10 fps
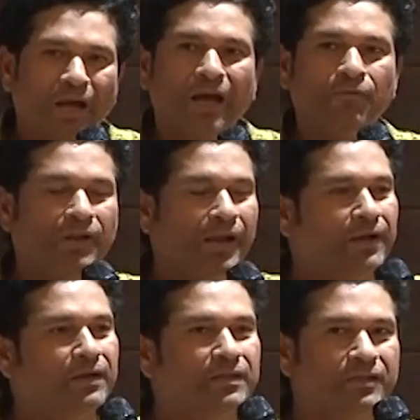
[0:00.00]
I will
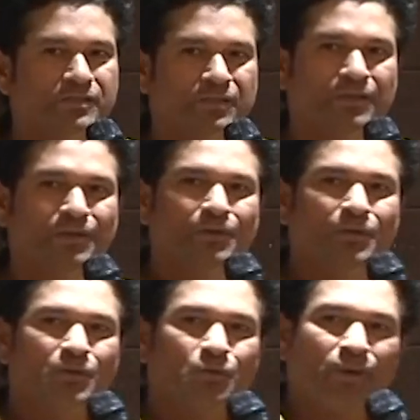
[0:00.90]
handle this."
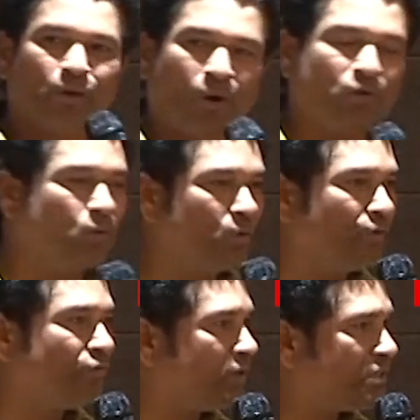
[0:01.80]
So he got hold
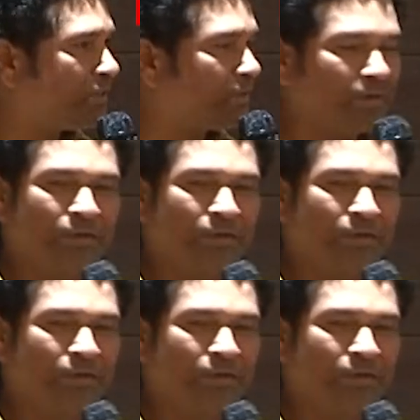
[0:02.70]
of Ajit